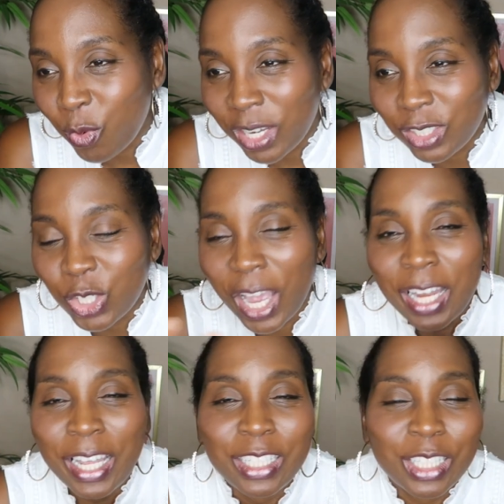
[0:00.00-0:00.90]
weeks
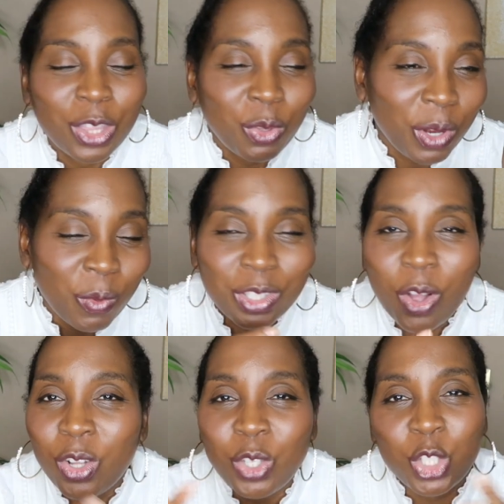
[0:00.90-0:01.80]
challenge in three weeks
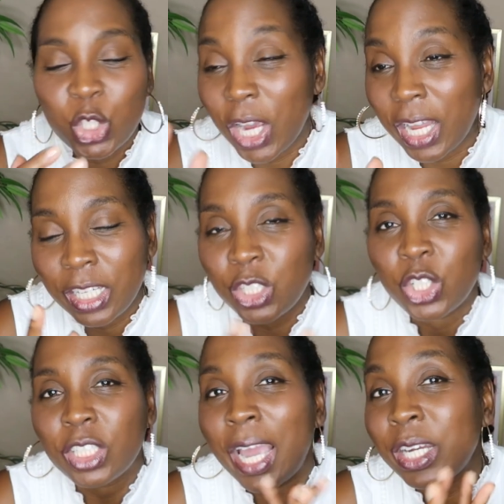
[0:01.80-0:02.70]
all those
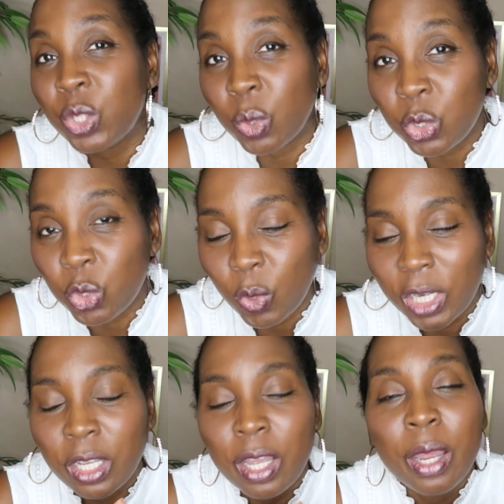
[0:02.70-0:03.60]
challenges i don't do
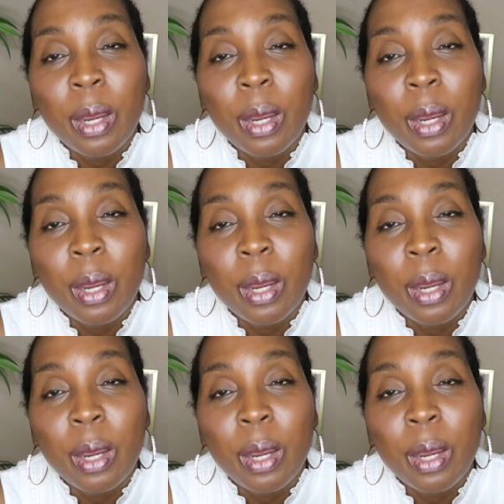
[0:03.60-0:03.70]
it